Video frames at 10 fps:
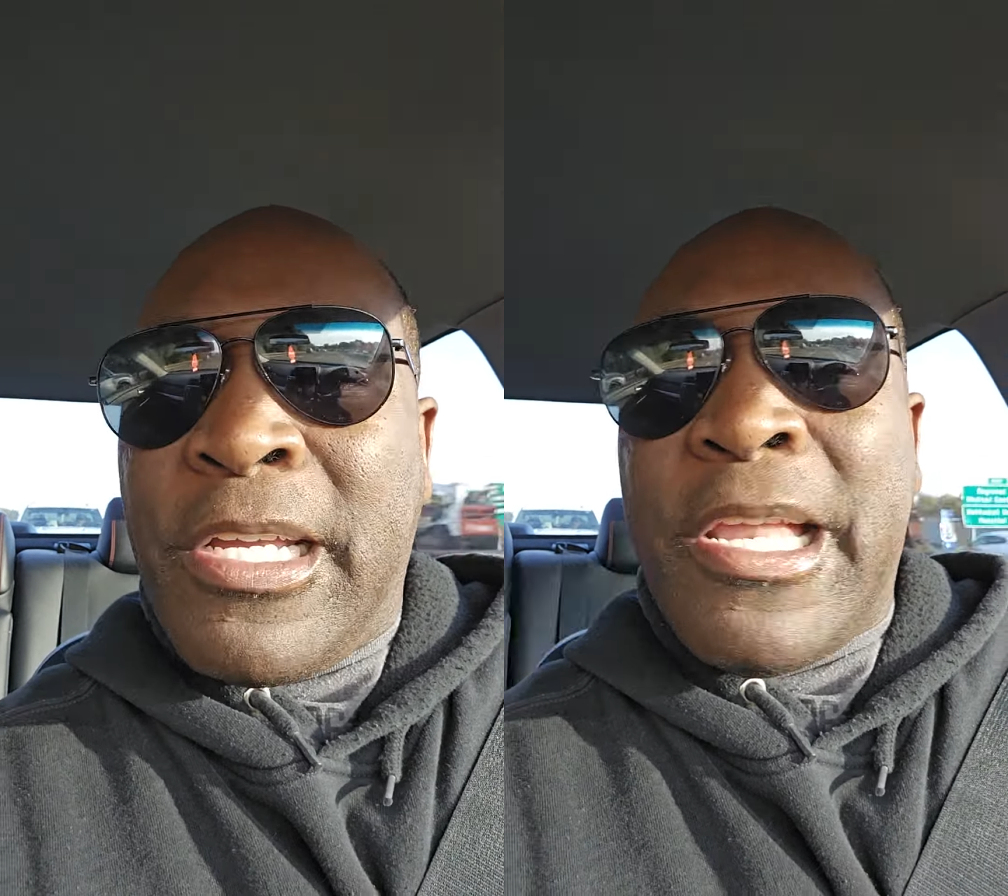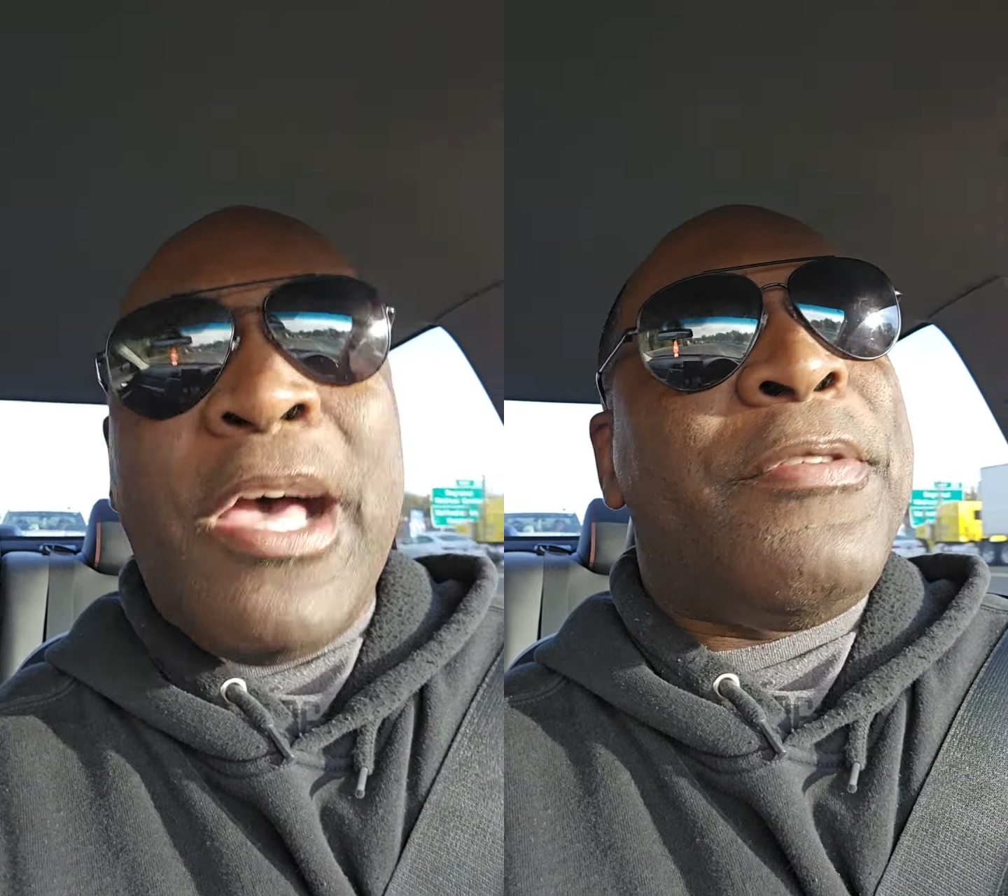
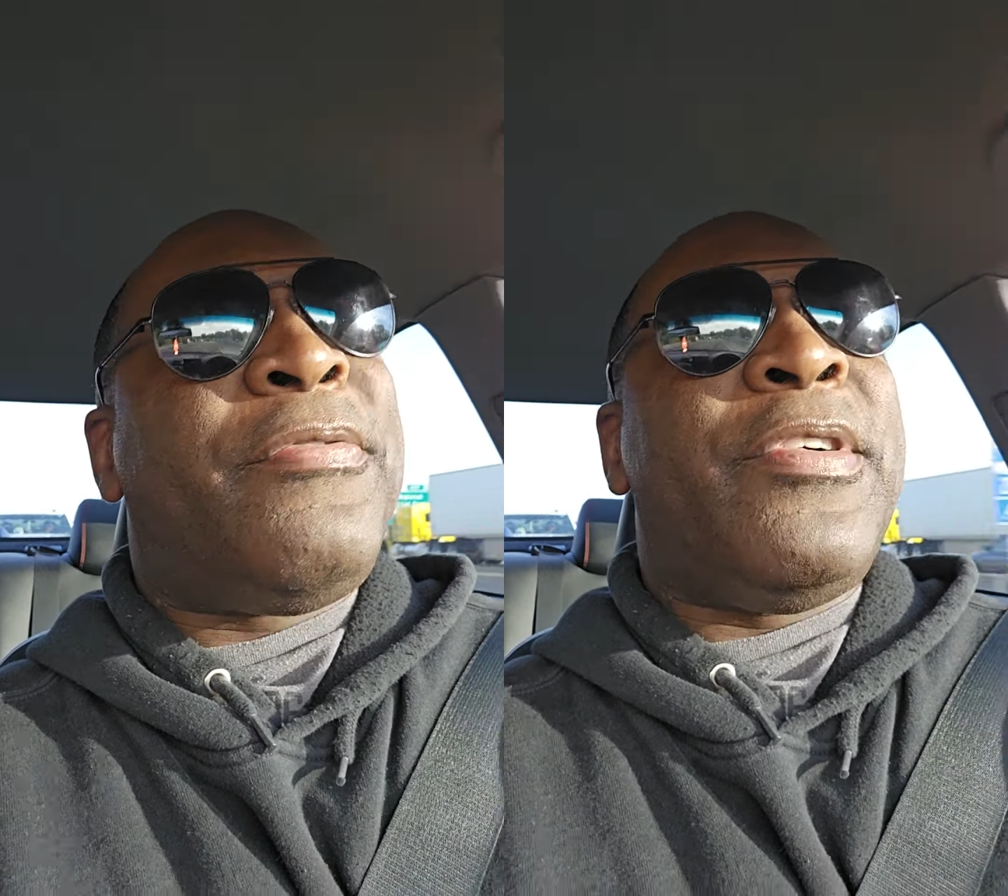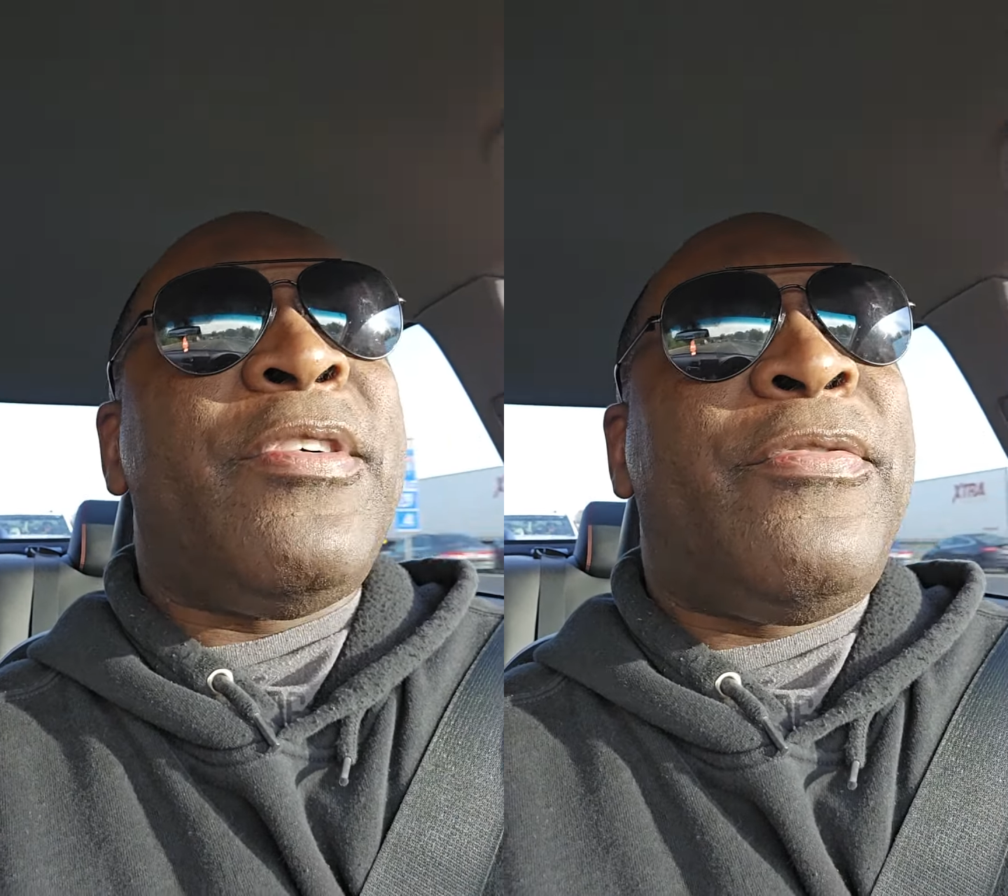it down the
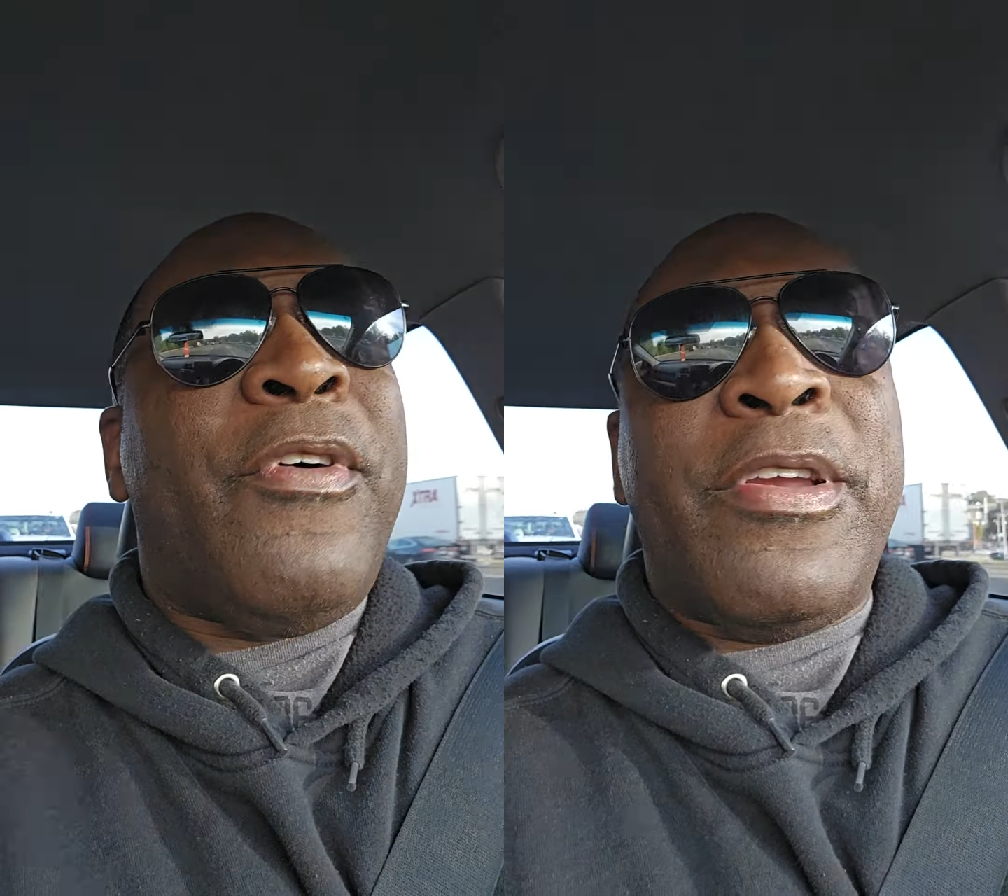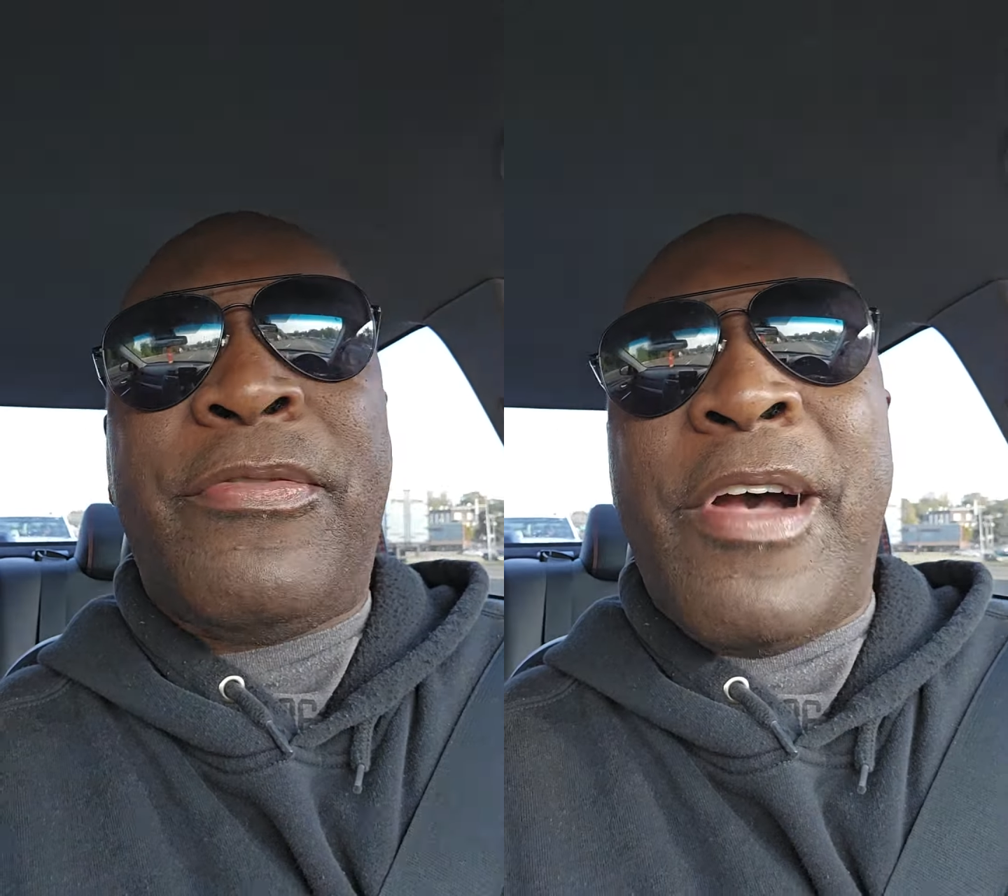field
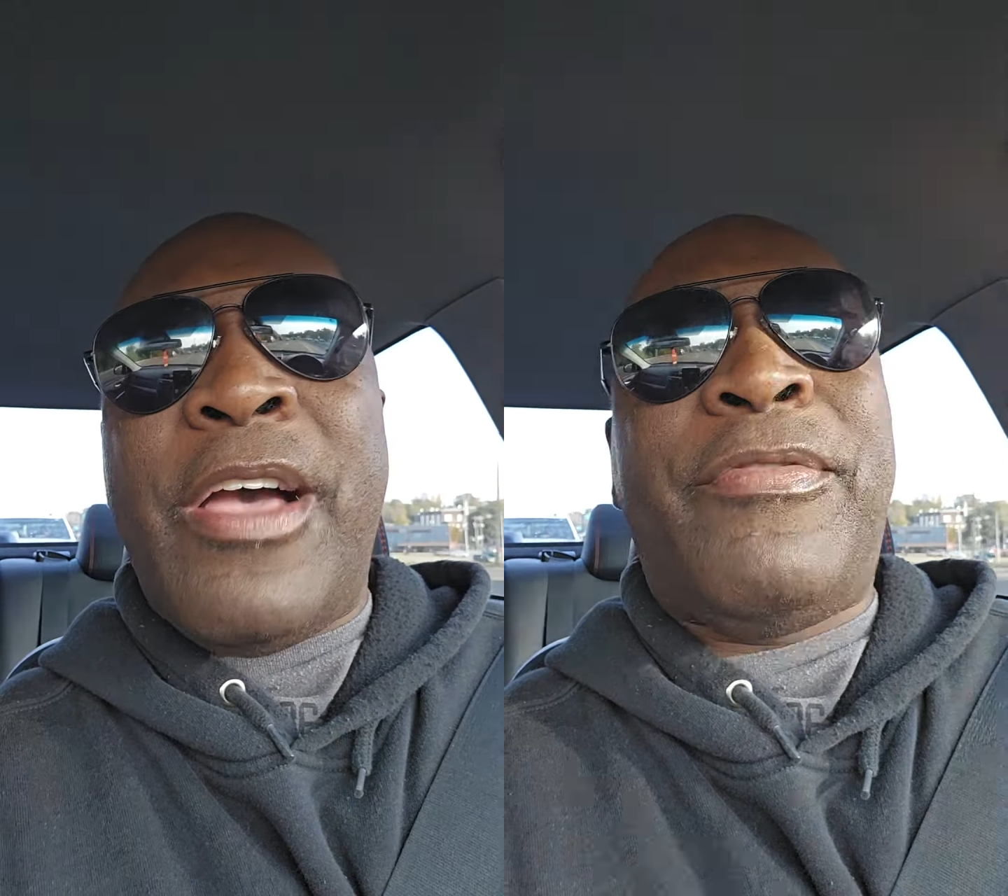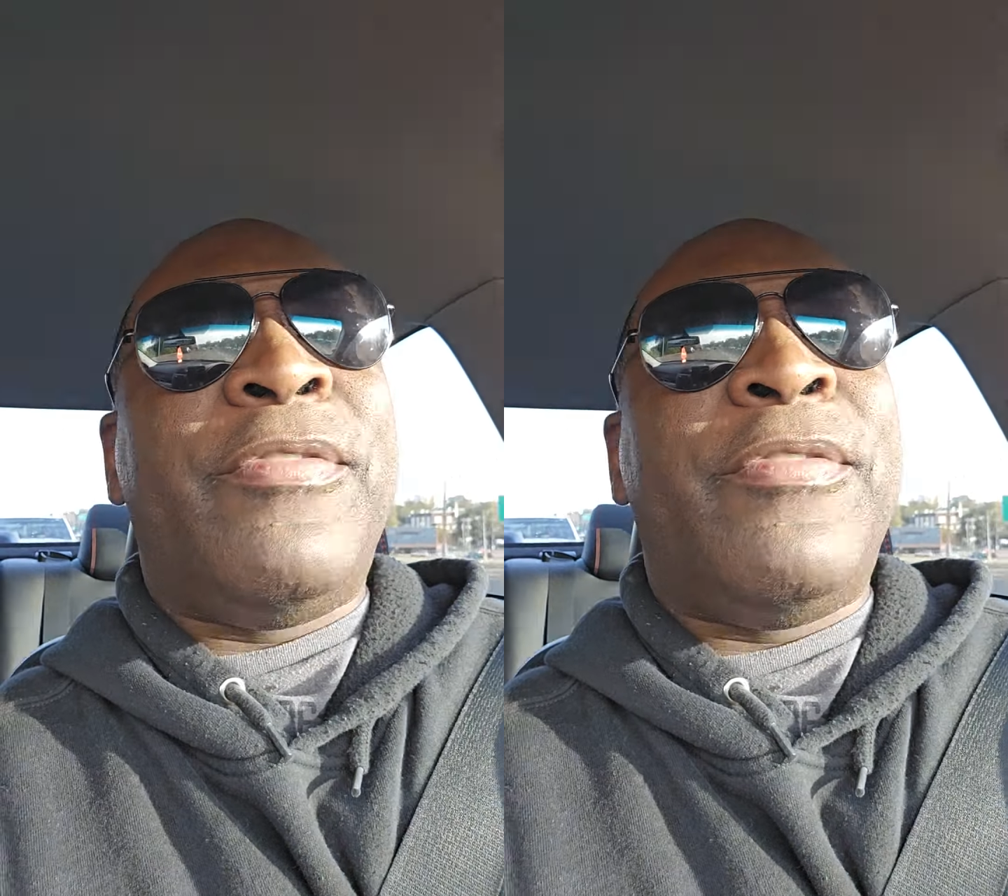45,